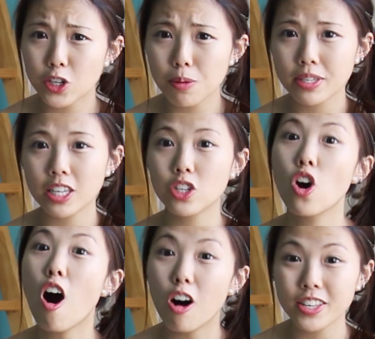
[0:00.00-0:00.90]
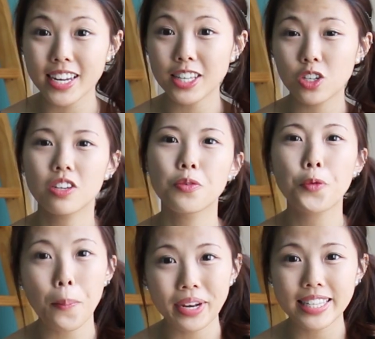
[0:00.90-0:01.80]
thirty percent to all stats or even
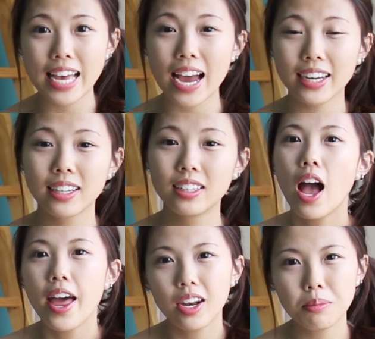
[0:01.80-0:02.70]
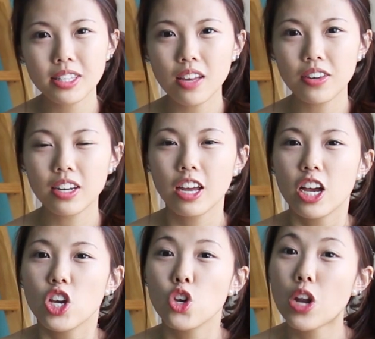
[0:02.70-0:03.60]
weapon attack. Number seven.
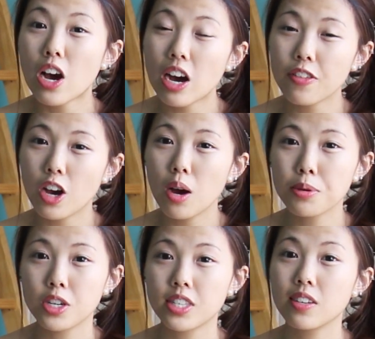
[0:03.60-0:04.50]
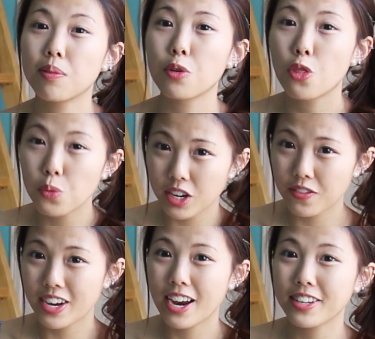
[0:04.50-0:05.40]
You now have the option to save up to three
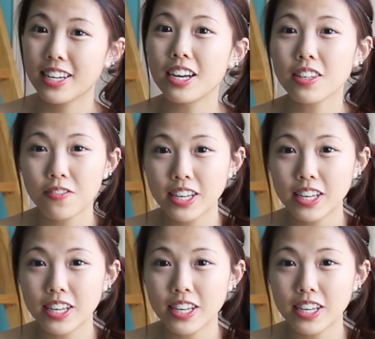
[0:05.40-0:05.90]
different hairstyles and